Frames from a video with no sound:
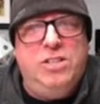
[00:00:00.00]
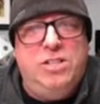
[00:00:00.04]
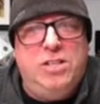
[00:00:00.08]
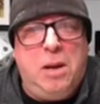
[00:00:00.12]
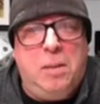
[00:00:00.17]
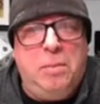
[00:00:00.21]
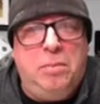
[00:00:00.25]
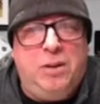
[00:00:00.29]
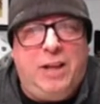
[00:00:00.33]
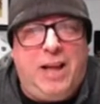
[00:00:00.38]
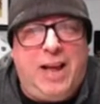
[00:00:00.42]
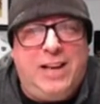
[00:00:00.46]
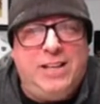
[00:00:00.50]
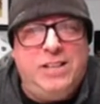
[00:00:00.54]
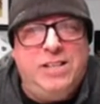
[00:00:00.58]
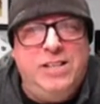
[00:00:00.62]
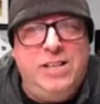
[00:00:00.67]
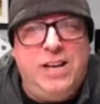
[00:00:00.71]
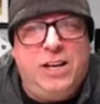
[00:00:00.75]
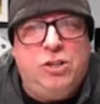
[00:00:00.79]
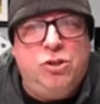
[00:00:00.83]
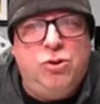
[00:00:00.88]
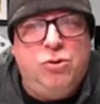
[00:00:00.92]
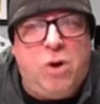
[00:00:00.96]
subclass,
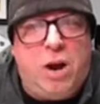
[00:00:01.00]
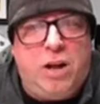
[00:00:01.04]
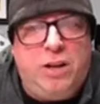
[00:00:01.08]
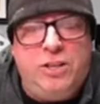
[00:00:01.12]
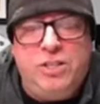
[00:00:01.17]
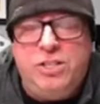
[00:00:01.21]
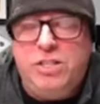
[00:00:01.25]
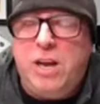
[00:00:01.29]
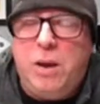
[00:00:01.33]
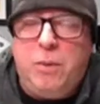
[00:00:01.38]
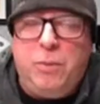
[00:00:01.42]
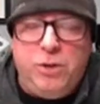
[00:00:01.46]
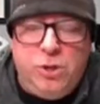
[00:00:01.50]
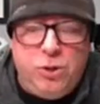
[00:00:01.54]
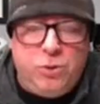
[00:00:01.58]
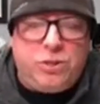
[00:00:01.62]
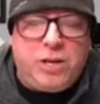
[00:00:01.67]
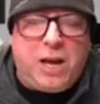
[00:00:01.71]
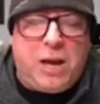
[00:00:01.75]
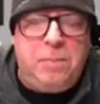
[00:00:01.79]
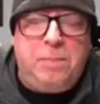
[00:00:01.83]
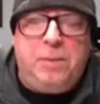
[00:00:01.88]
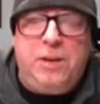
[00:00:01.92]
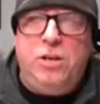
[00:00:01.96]
necrologist. Now, when you
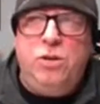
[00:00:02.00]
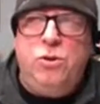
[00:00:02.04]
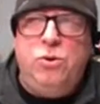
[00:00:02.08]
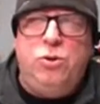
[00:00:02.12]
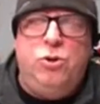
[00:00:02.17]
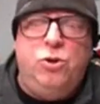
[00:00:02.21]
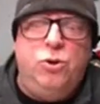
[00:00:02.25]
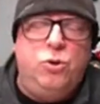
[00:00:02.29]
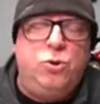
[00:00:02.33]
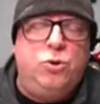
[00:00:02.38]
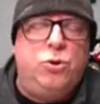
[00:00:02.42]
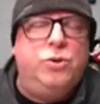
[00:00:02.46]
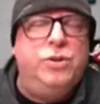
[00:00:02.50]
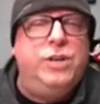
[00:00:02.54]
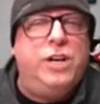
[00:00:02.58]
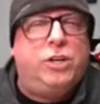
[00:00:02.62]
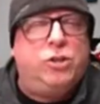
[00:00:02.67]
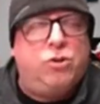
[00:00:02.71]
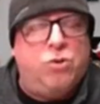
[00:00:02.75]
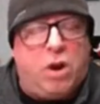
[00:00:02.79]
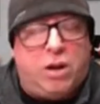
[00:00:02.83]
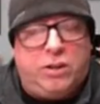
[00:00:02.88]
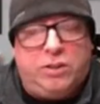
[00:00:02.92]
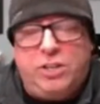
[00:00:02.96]
type in, you Google
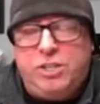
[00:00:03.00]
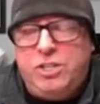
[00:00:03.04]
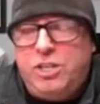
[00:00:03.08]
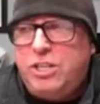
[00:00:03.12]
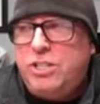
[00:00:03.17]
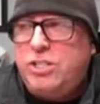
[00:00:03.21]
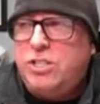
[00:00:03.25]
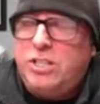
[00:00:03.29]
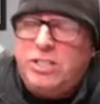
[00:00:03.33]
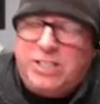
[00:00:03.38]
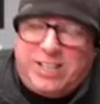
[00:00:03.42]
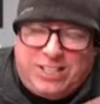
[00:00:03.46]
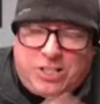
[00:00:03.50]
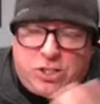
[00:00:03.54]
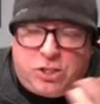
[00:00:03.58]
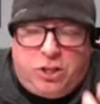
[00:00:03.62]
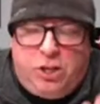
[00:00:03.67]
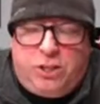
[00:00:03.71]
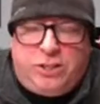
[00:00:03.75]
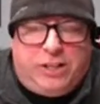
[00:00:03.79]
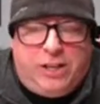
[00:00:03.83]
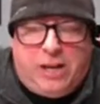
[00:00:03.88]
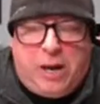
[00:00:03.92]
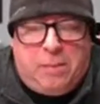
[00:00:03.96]
necrologist, because I just
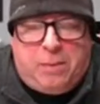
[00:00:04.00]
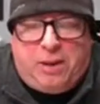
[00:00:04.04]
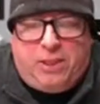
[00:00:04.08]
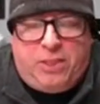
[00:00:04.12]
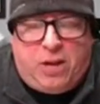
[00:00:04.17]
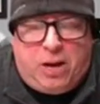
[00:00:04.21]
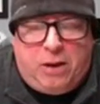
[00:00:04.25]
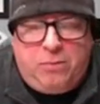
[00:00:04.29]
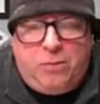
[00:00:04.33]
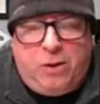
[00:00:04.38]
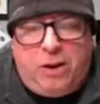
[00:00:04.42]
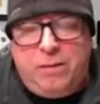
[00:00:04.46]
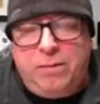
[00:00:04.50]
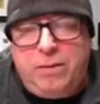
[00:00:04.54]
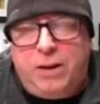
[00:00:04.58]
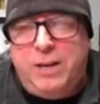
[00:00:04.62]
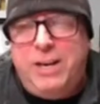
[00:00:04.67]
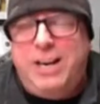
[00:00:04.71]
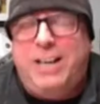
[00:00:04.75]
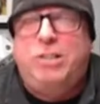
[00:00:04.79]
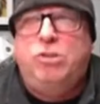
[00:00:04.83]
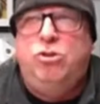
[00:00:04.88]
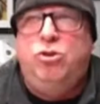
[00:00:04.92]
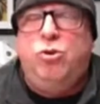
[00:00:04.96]
looked it up. I thought, well, a
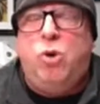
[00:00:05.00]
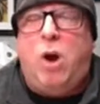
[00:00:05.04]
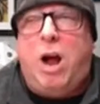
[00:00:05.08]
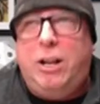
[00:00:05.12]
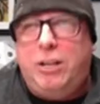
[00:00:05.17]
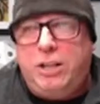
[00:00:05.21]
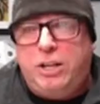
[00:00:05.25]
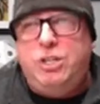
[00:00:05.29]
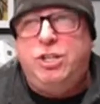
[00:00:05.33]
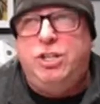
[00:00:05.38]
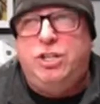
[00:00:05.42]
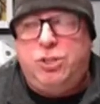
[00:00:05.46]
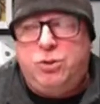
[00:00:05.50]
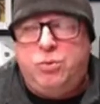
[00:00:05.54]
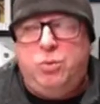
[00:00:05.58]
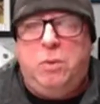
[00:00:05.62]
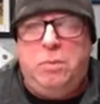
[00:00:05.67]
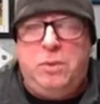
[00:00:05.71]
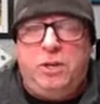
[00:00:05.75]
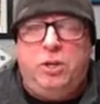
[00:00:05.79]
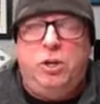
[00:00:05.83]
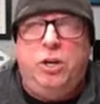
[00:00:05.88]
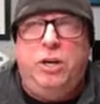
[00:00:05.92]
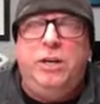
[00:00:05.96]
necrologist would
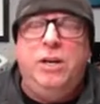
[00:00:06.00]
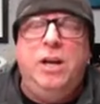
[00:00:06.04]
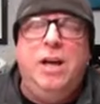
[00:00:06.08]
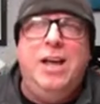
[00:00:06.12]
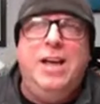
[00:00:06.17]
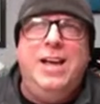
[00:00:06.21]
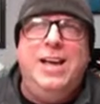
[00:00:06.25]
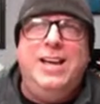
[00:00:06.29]
be good.